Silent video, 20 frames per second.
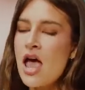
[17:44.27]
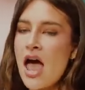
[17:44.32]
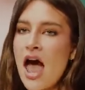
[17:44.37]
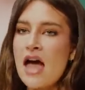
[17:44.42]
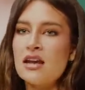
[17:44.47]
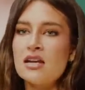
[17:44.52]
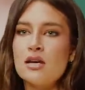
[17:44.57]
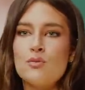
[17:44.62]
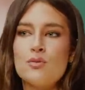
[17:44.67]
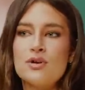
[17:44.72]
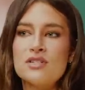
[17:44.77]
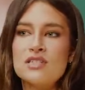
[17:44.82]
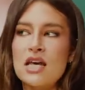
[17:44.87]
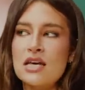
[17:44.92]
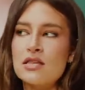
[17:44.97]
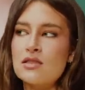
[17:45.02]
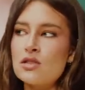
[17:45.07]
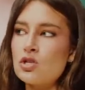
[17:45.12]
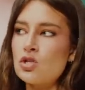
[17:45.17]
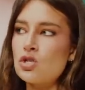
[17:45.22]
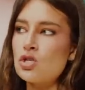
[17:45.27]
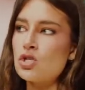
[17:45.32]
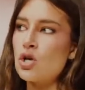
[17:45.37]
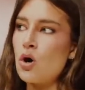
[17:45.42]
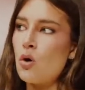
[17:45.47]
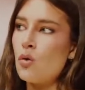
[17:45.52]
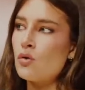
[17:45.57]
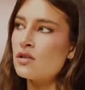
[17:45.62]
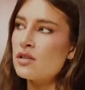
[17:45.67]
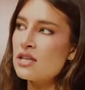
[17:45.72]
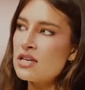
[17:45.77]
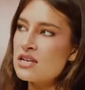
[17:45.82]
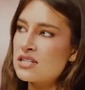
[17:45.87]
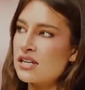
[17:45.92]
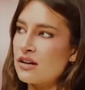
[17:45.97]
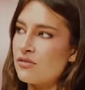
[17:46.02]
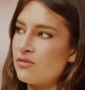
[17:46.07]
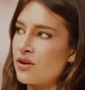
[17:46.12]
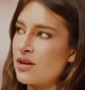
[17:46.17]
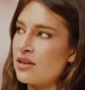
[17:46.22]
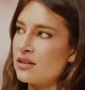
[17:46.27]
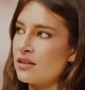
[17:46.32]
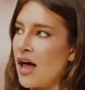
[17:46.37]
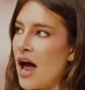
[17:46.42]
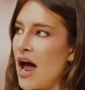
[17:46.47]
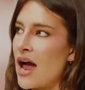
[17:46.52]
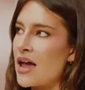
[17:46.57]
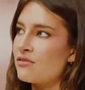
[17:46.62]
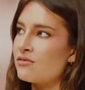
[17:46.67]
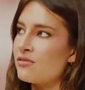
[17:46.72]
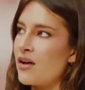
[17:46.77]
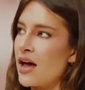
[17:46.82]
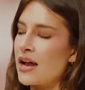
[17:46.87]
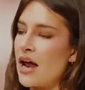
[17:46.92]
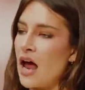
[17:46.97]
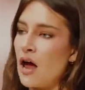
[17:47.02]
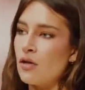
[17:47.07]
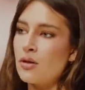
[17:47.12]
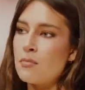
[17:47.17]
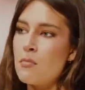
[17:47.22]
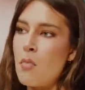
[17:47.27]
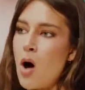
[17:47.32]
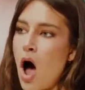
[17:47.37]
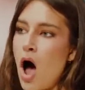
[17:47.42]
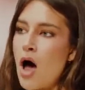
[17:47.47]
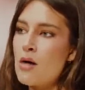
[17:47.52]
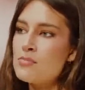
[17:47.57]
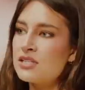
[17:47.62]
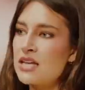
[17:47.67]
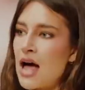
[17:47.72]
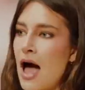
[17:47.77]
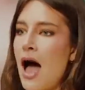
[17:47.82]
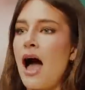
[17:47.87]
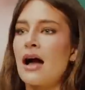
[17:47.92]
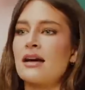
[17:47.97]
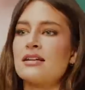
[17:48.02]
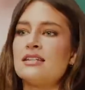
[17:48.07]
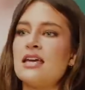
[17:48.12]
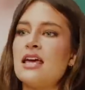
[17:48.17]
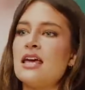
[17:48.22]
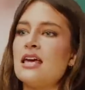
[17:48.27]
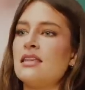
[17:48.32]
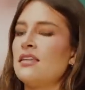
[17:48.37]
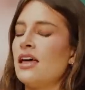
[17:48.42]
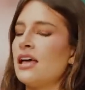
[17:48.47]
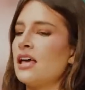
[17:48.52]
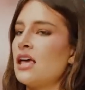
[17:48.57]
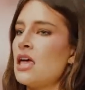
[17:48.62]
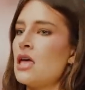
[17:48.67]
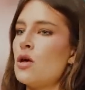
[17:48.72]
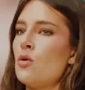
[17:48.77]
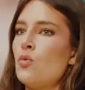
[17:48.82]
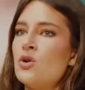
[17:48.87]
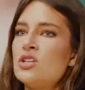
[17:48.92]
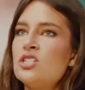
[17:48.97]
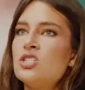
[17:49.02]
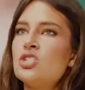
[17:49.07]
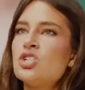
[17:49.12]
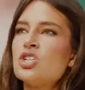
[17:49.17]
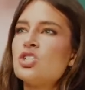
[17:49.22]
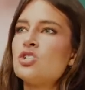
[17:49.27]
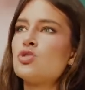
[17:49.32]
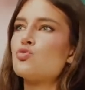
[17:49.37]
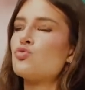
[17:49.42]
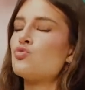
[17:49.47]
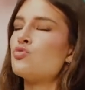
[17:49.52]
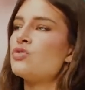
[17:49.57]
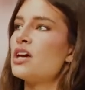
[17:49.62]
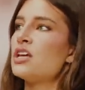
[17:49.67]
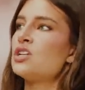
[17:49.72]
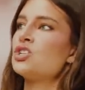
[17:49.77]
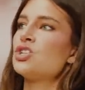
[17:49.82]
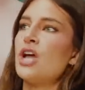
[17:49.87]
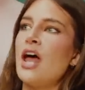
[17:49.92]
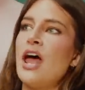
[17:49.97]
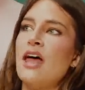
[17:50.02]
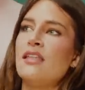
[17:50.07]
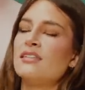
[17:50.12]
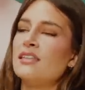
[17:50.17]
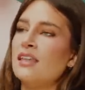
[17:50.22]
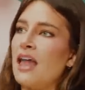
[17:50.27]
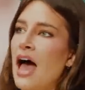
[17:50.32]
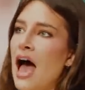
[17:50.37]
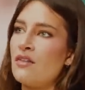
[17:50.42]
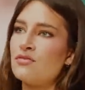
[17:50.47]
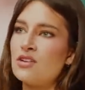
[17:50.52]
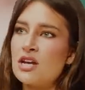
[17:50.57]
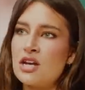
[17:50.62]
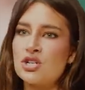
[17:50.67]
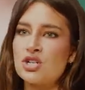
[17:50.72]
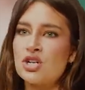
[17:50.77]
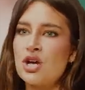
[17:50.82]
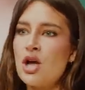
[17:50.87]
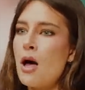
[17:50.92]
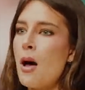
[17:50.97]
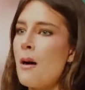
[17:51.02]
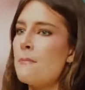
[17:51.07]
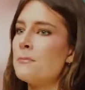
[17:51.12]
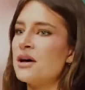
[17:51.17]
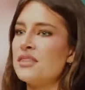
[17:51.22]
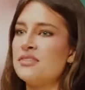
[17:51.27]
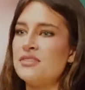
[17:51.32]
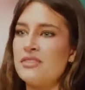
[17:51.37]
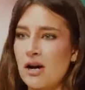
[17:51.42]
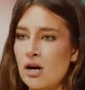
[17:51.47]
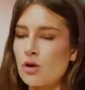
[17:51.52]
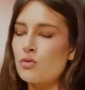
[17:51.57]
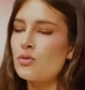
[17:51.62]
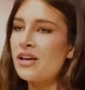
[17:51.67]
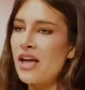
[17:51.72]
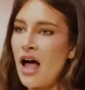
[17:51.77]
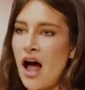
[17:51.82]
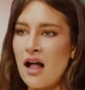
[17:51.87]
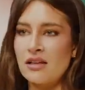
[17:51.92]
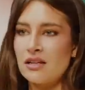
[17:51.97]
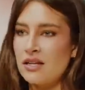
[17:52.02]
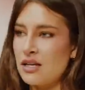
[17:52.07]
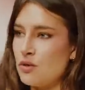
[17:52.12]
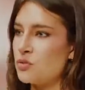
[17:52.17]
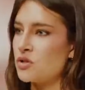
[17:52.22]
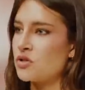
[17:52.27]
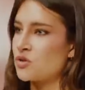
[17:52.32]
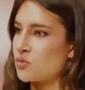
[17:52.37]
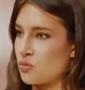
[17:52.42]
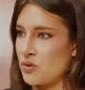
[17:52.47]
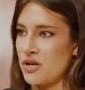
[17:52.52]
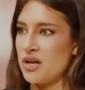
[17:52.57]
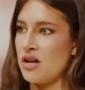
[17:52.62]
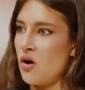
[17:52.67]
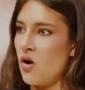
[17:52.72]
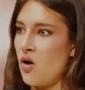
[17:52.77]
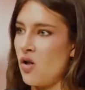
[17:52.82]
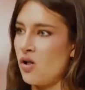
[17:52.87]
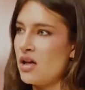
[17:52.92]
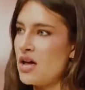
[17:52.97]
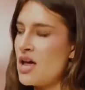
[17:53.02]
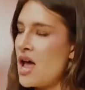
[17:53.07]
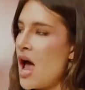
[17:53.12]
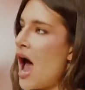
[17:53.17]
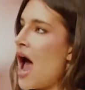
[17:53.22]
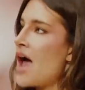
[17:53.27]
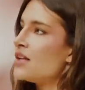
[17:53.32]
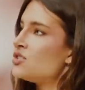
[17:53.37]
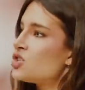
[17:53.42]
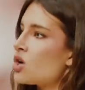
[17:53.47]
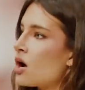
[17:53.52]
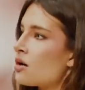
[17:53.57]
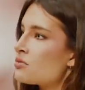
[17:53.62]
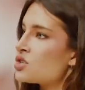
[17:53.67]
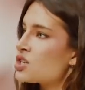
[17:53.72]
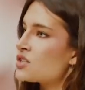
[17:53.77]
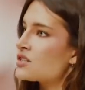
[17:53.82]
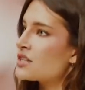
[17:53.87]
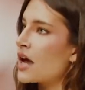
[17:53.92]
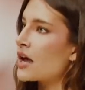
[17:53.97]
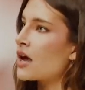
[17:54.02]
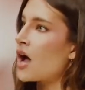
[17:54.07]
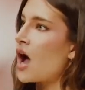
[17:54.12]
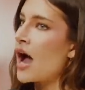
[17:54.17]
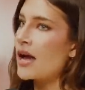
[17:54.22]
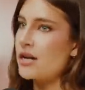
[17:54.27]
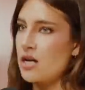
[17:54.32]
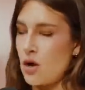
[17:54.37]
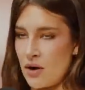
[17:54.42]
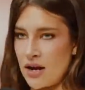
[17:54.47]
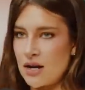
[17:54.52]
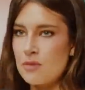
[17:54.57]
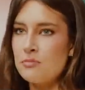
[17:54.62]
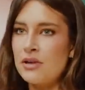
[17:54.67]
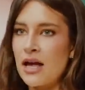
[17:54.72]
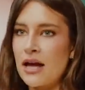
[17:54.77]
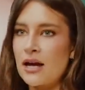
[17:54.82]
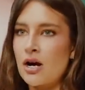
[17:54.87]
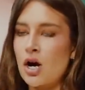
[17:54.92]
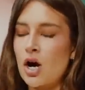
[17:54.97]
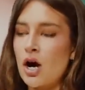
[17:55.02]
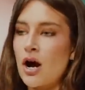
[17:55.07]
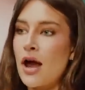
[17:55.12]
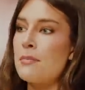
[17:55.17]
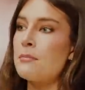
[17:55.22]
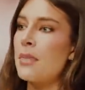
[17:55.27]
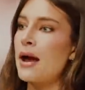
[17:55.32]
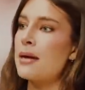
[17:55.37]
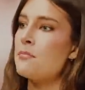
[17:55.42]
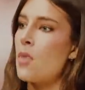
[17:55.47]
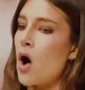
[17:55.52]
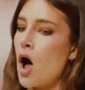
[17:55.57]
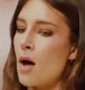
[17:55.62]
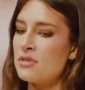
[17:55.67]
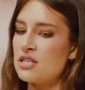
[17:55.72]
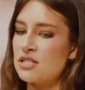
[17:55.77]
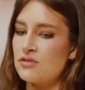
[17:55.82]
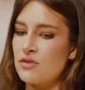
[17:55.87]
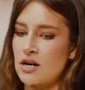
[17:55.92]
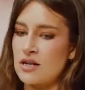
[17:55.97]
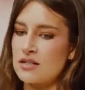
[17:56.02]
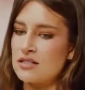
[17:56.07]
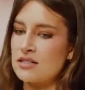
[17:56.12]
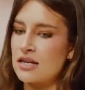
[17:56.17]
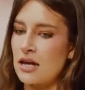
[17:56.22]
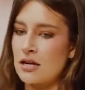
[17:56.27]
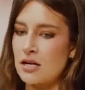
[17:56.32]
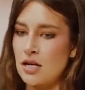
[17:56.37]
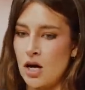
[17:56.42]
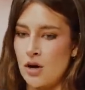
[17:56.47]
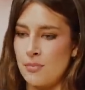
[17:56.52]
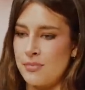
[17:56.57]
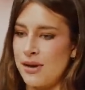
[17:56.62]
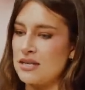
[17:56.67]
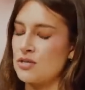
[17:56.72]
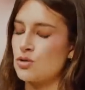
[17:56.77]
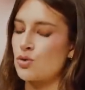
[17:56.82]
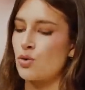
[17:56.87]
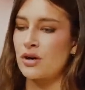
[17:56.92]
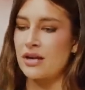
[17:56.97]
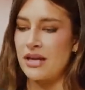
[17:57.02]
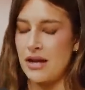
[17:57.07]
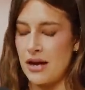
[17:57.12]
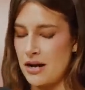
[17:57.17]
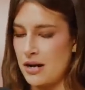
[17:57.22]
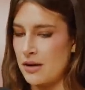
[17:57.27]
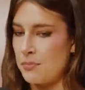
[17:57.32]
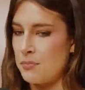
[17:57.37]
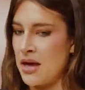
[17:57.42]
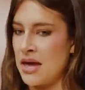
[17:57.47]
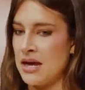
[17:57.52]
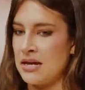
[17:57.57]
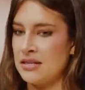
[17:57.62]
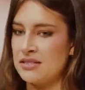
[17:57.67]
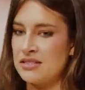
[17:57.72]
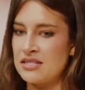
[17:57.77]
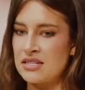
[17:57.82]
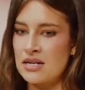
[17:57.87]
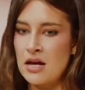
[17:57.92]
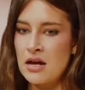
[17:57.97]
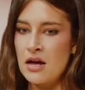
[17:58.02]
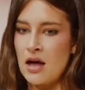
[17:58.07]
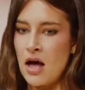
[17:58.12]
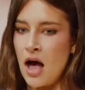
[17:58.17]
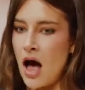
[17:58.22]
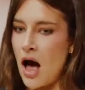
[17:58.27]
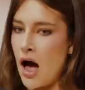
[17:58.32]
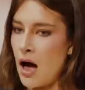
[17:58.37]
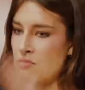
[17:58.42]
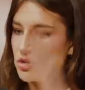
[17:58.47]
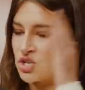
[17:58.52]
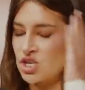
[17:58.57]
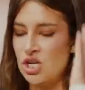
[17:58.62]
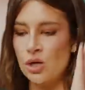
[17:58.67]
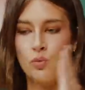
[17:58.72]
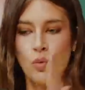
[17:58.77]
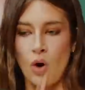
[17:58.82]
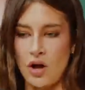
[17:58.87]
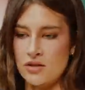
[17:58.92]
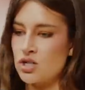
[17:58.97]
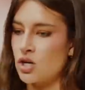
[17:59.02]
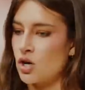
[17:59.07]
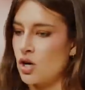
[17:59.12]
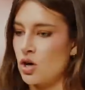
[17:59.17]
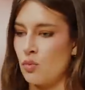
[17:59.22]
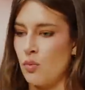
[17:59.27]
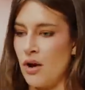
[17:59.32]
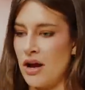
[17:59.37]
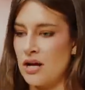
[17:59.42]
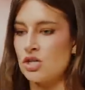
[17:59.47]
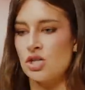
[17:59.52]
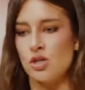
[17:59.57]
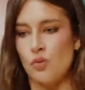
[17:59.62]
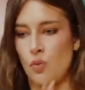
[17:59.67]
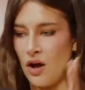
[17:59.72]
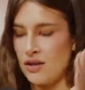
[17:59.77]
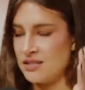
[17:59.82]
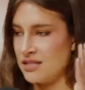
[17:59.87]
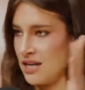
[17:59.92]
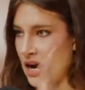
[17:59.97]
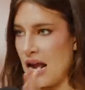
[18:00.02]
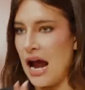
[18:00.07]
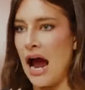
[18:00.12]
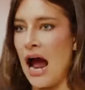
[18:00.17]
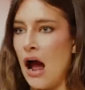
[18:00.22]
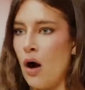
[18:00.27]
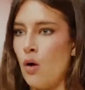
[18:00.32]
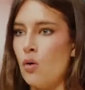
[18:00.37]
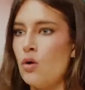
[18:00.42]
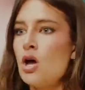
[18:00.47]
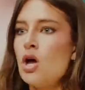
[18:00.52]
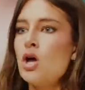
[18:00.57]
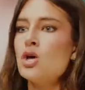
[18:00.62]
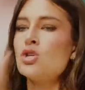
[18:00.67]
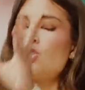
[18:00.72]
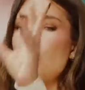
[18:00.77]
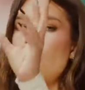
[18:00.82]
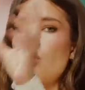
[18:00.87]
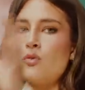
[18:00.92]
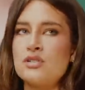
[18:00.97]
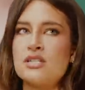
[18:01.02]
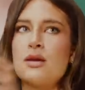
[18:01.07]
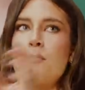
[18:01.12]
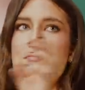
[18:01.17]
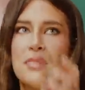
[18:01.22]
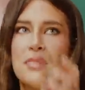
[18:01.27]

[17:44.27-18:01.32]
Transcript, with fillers: and it was like this totally different life, and how the moms acted. Like it was just rich and lavish, For sure. But their reality was real, and so I was just like, I know how to play her, and mm -hmm. my mm-hmm. mom is very skincare based, organic based. Um, she wants it her way and she wants it now. Mm -hmm. So it was a